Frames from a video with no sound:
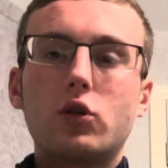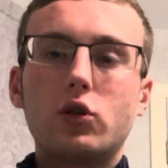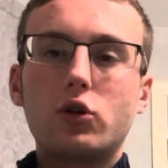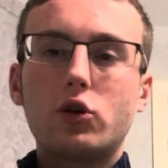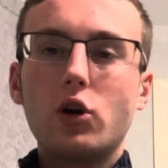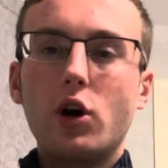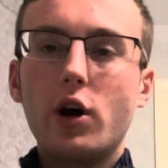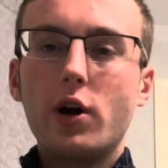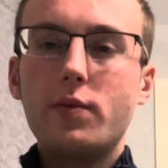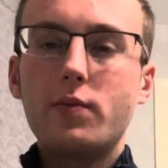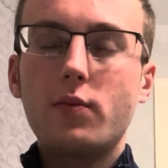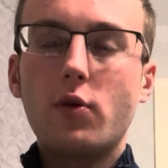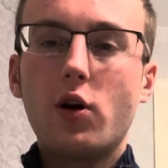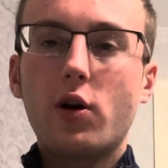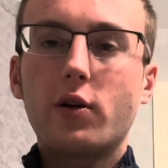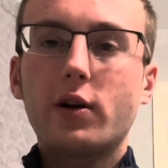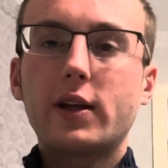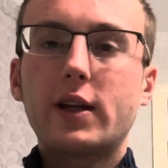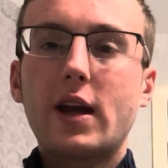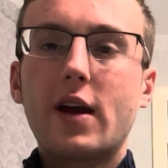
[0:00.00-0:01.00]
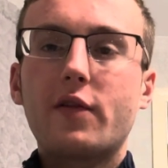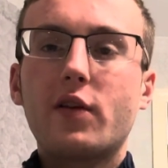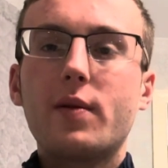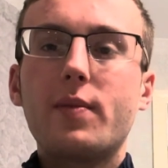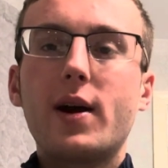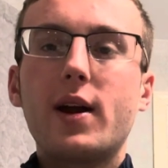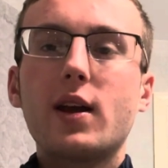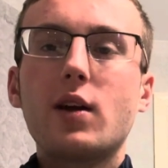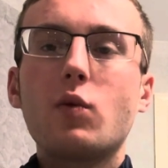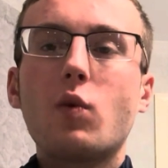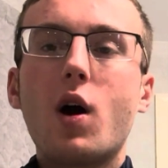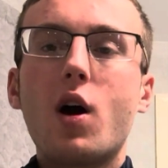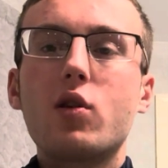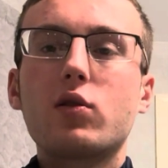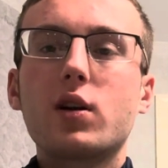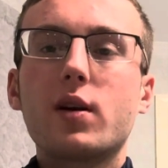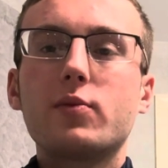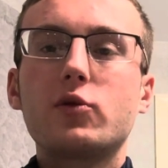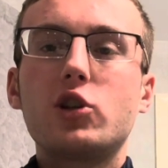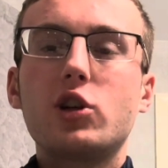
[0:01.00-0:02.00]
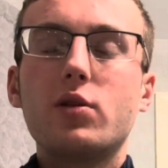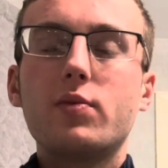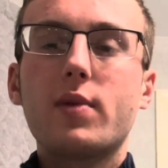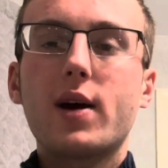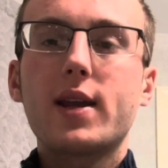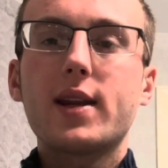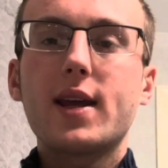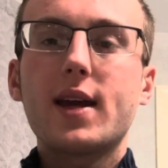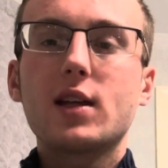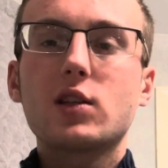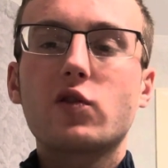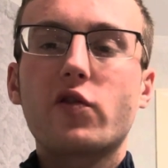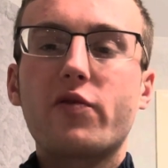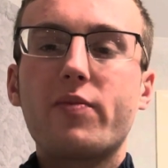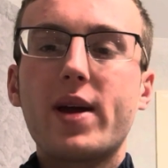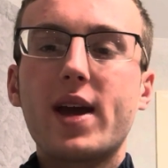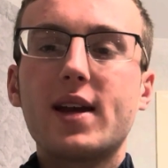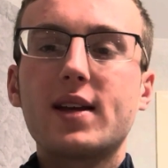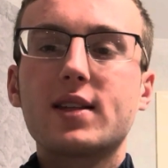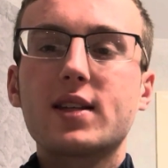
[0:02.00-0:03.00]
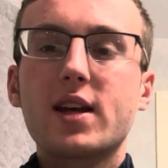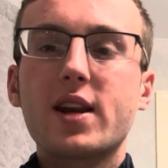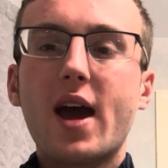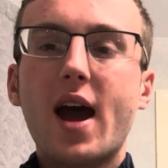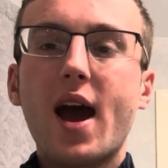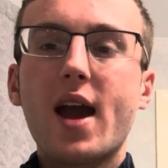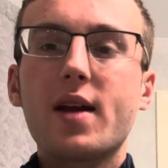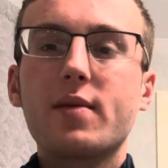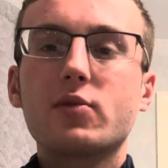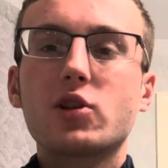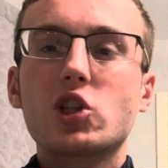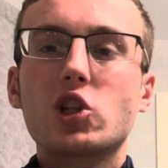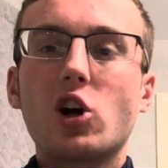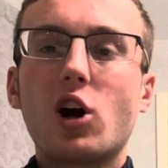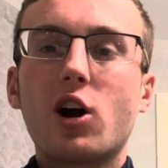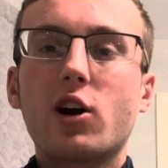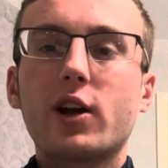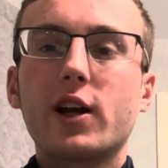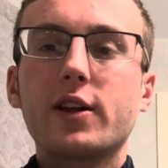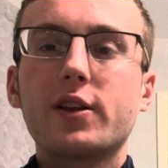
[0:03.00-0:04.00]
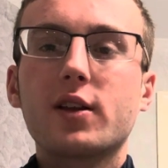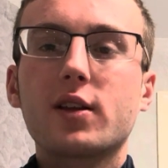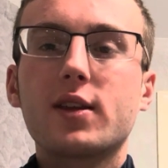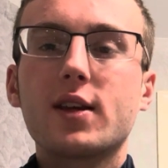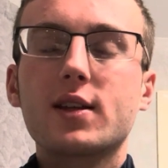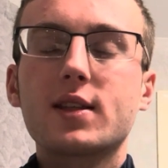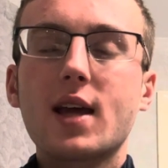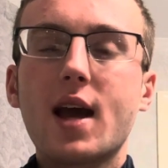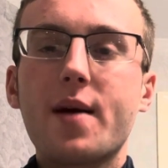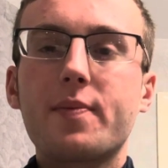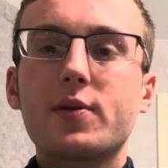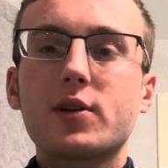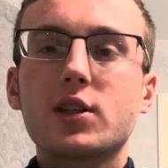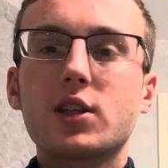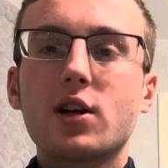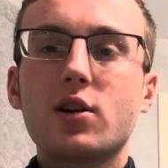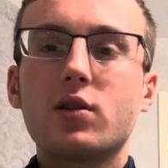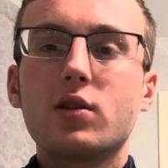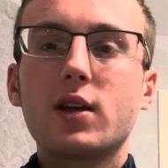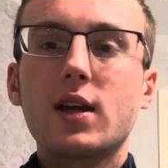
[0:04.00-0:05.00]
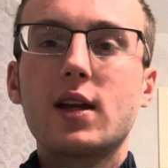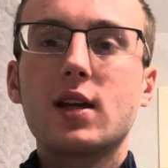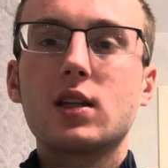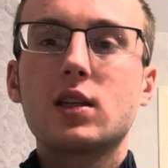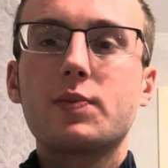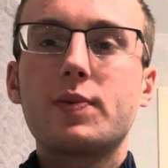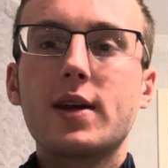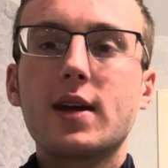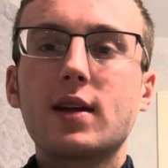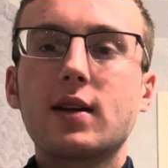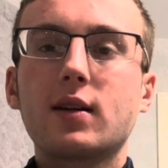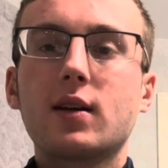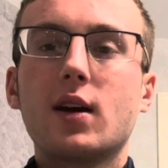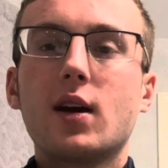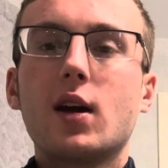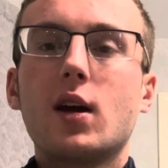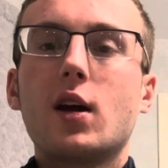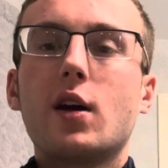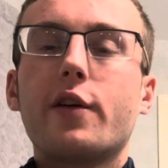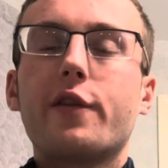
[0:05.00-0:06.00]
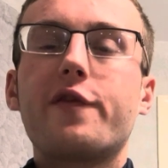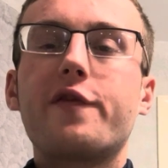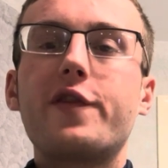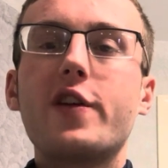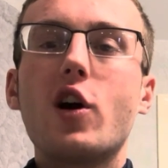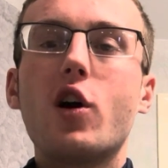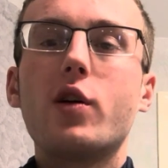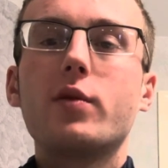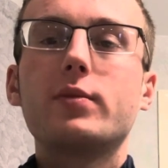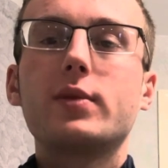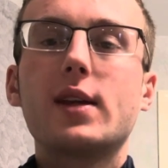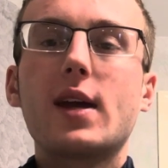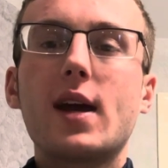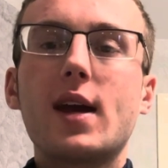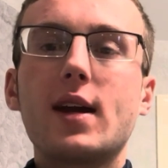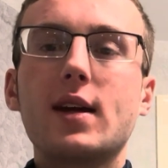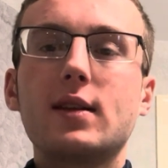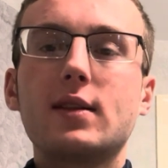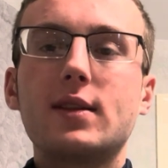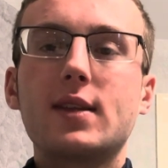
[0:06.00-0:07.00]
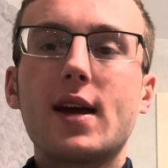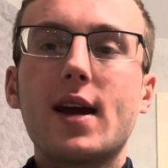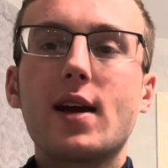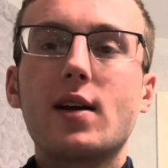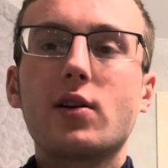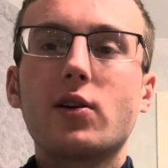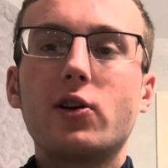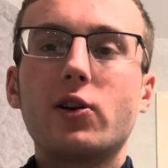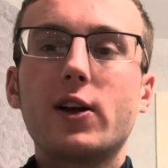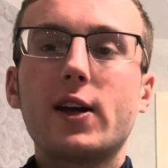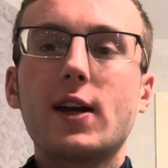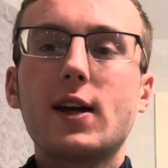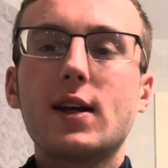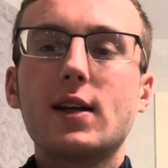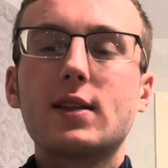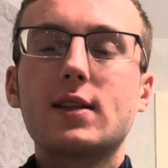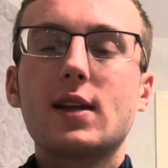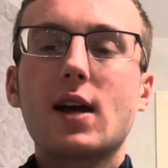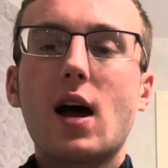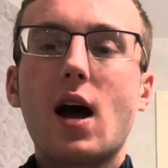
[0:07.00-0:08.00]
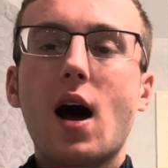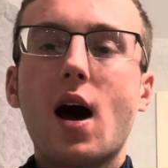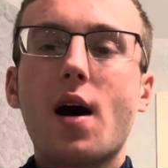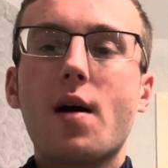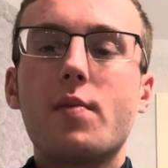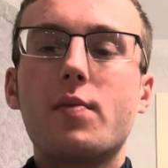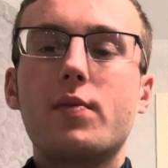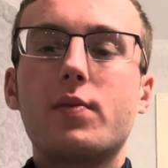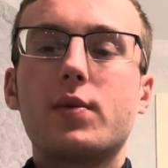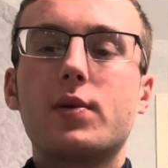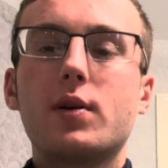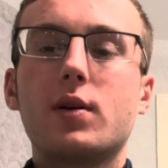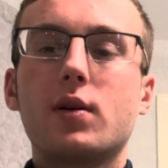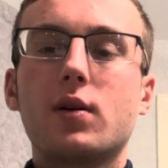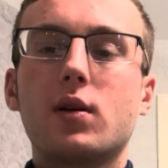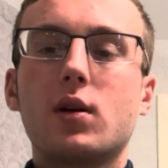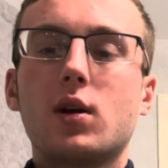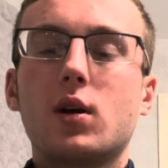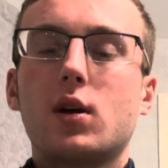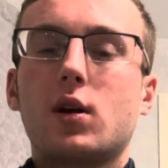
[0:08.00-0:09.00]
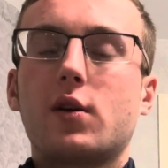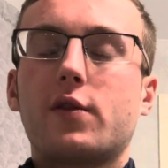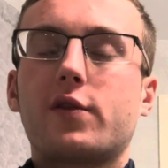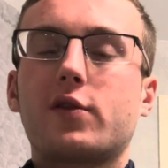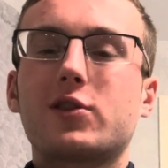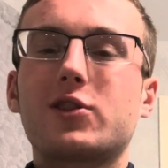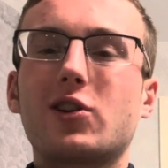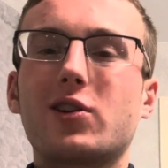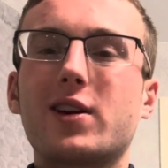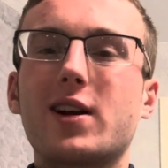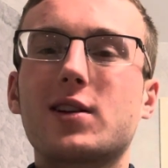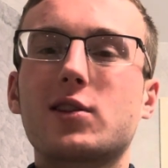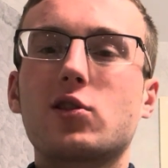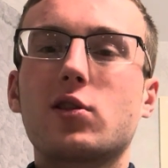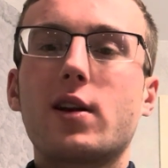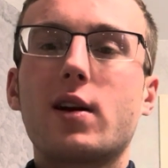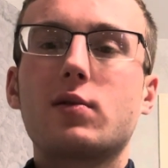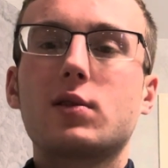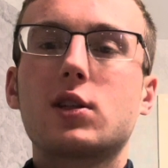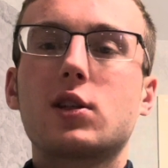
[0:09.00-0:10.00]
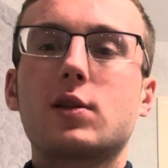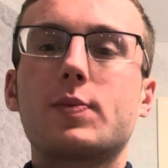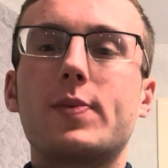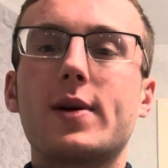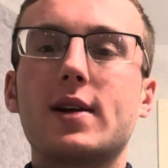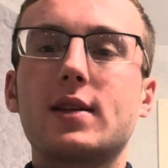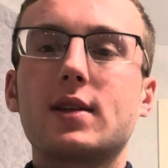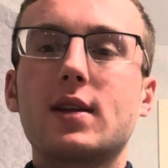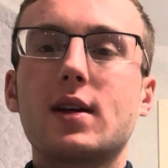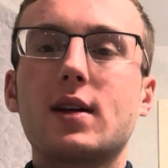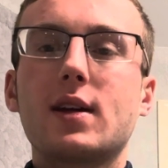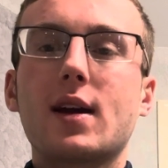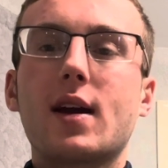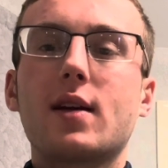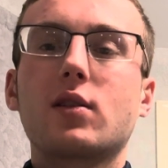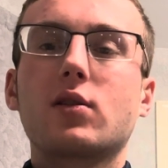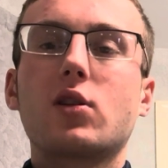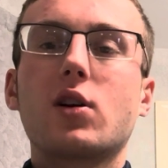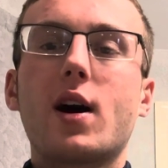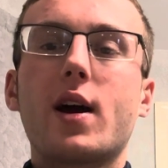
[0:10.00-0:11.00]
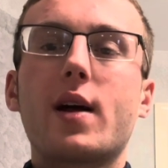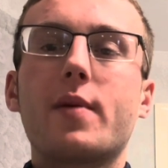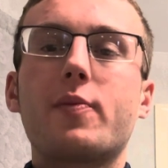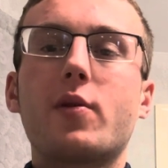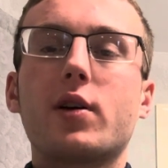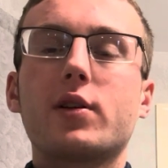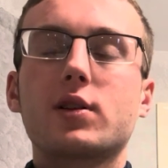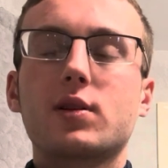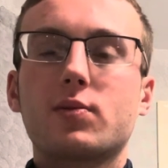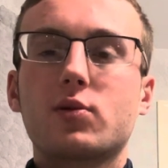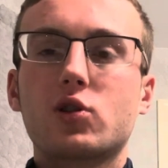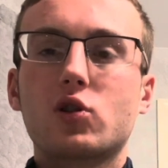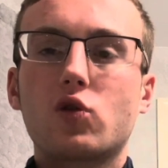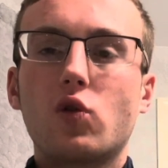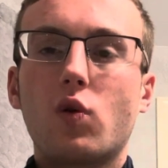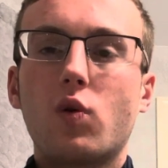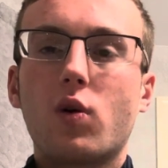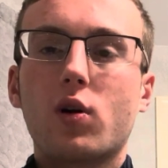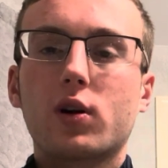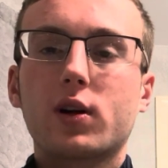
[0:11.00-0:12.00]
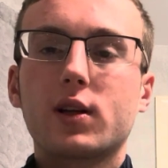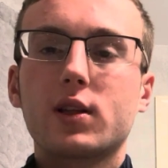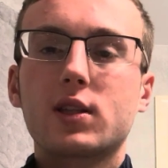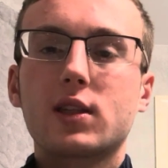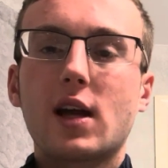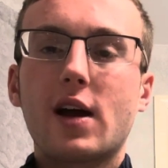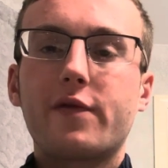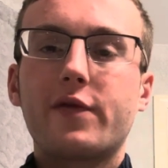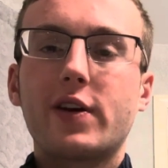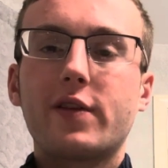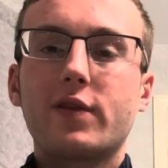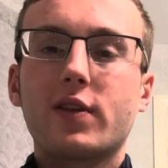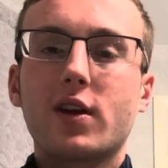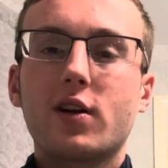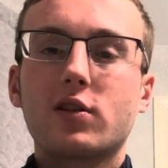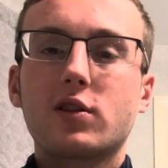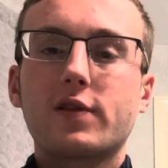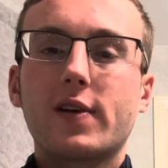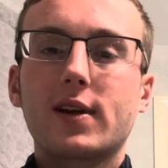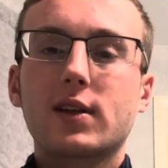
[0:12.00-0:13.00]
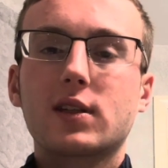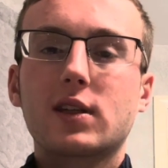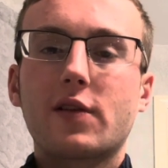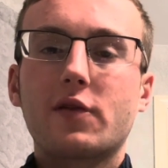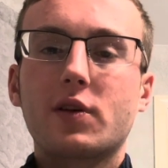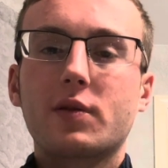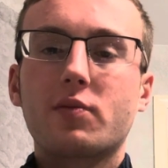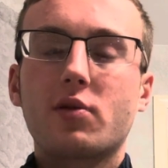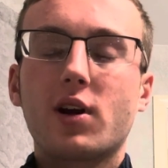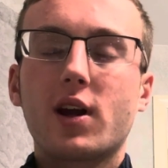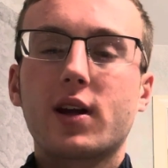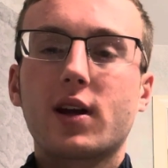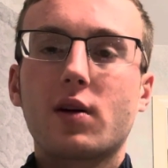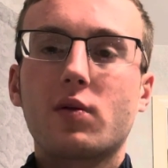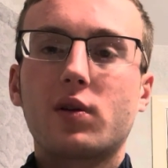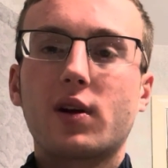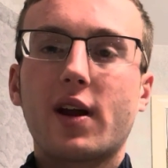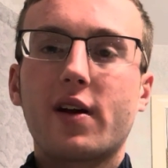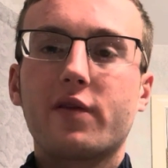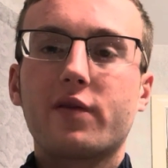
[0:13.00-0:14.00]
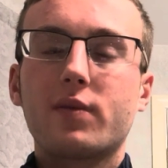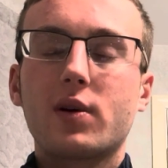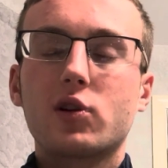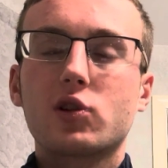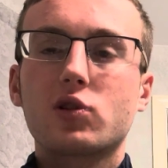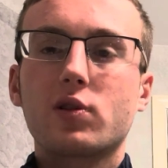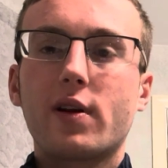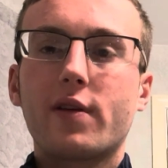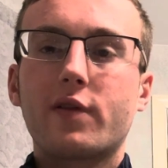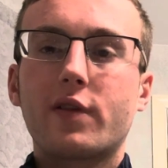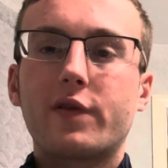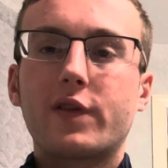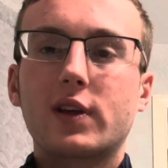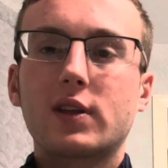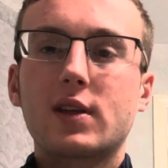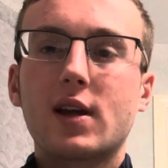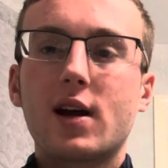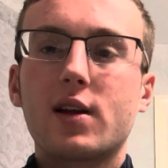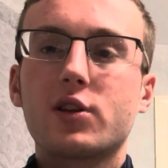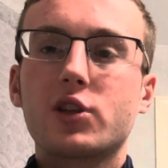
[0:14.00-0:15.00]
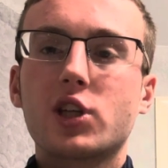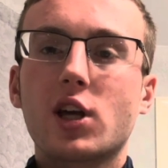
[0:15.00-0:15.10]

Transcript: Good morning, everybody. Welcome to Mondays with Mason. I am sorry that this episode is being filmed a day late. Um, for sure, yesterday was just busy getting caught up on some schoolwork and stuff. Even though it's Thanksgiving break, I want to have mostly everything done.